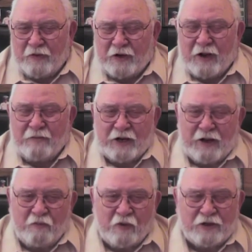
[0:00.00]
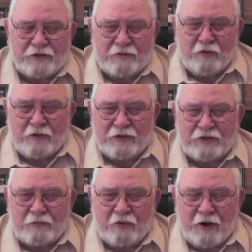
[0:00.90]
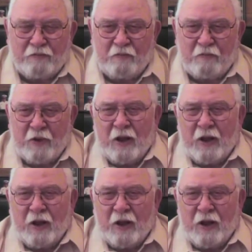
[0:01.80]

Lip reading: company kept wanting us to bring